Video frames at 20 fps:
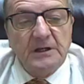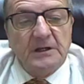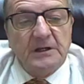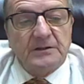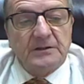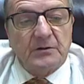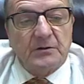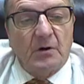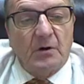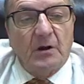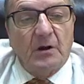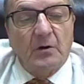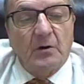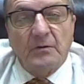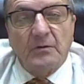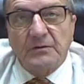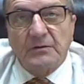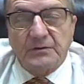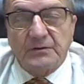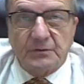they're all
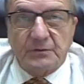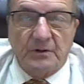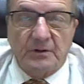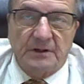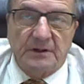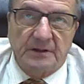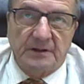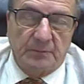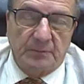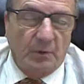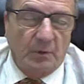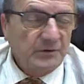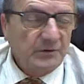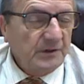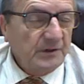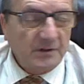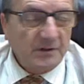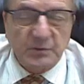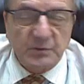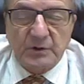over. Just most of
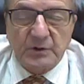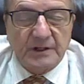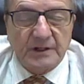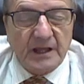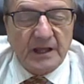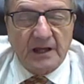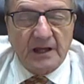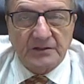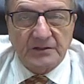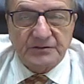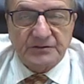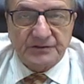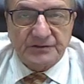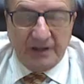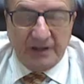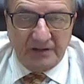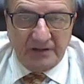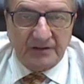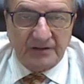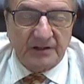the community colleges
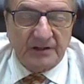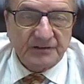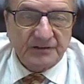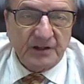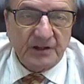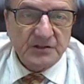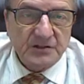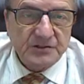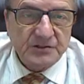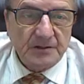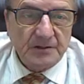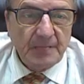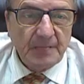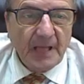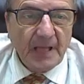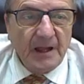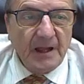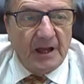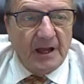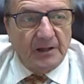has an extension.
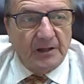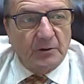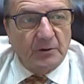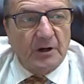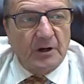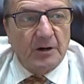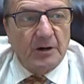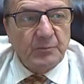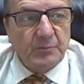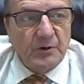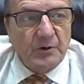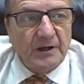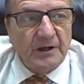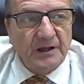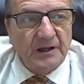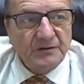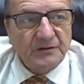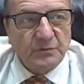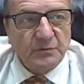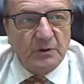I know Harper
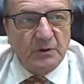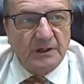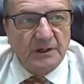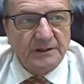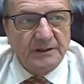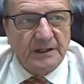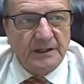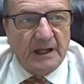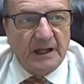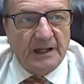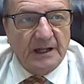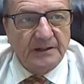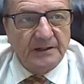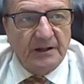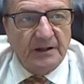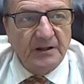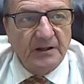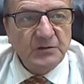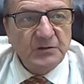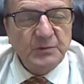has one on
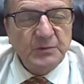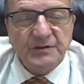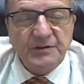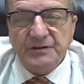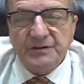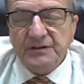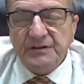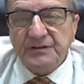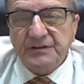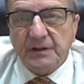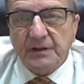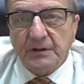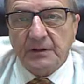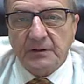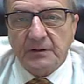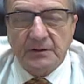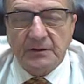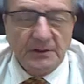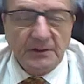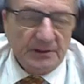HBC
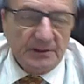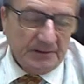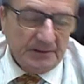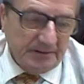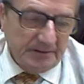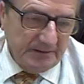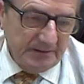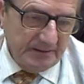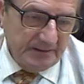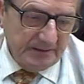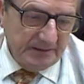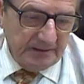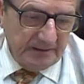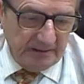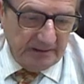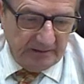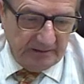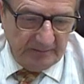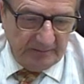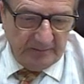Center in
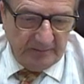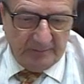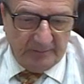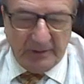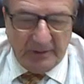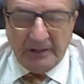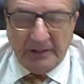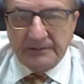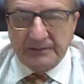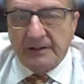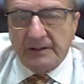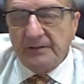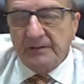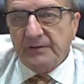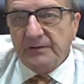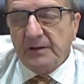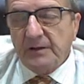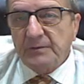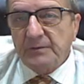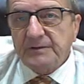Palatine, if
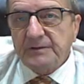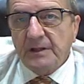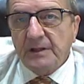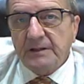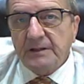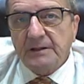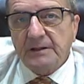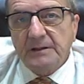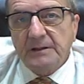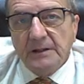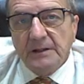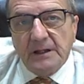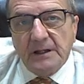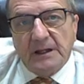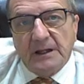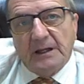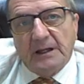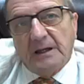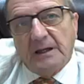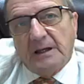I'm not mistaken.
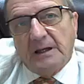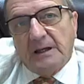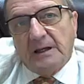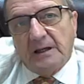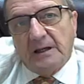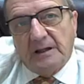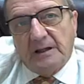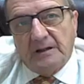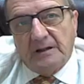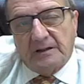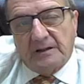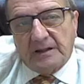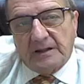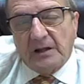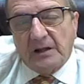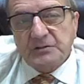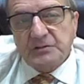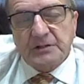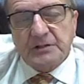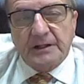
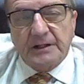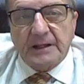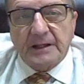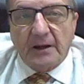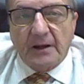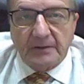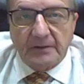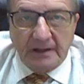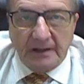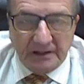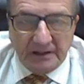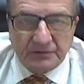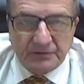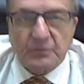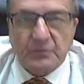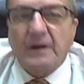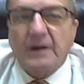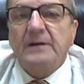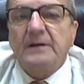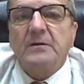College Lake County has it
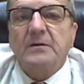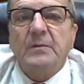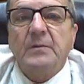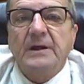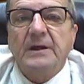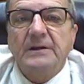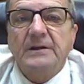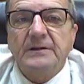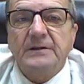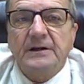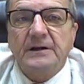right in the main